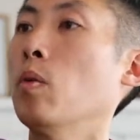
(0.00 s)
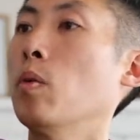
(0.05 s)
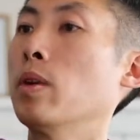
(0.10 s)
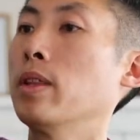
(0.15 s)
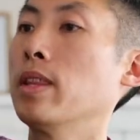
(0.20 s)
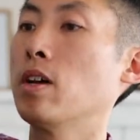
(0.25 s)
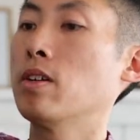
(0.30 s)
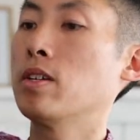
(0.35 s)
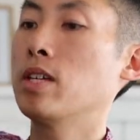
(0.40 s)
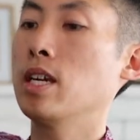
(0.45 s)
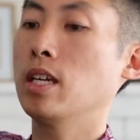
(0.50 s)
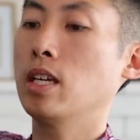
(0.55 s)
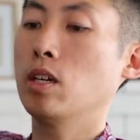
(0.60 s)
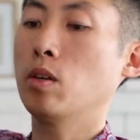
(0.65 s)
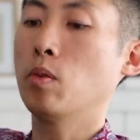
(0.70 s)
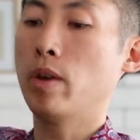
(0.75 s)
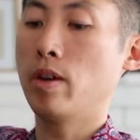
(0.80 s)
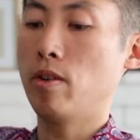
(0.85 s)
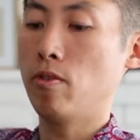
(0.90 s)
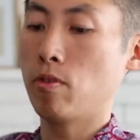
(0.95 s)
without
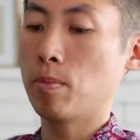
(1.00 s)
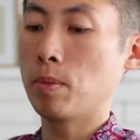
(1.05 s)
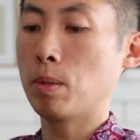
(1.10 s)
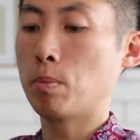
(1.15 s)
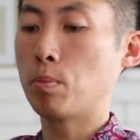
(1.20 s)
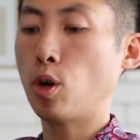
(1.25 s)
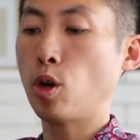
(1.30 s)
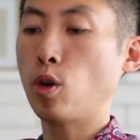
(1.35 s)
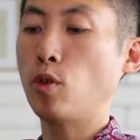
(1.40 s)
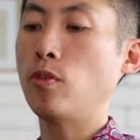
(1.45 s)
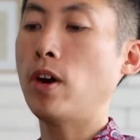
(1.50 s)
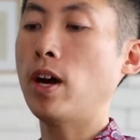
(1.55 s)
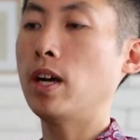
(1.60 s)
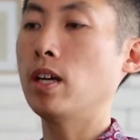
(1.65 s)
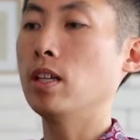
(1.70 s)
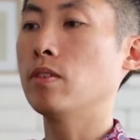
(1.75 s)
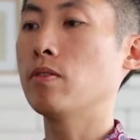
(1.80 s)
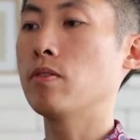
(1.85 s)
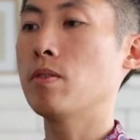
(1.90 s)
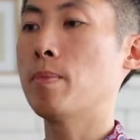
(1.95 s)
taking away from the
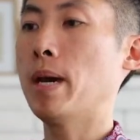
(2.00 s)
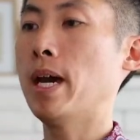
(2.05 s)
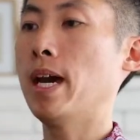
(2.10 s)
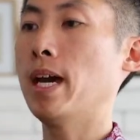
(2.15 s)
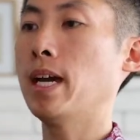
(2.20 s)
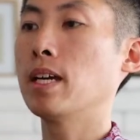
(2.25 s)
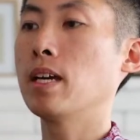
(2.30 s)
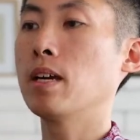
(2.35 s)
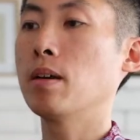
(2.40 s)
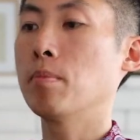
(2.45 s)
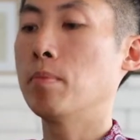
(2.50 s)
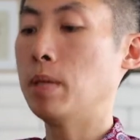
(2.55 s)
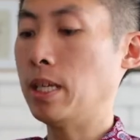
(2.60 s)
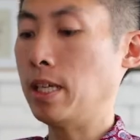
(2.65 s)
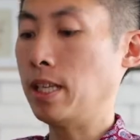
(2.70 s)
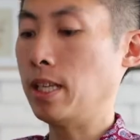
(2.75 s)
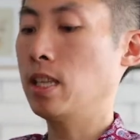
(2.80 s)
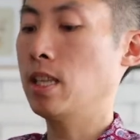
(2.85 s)
profile of the bag being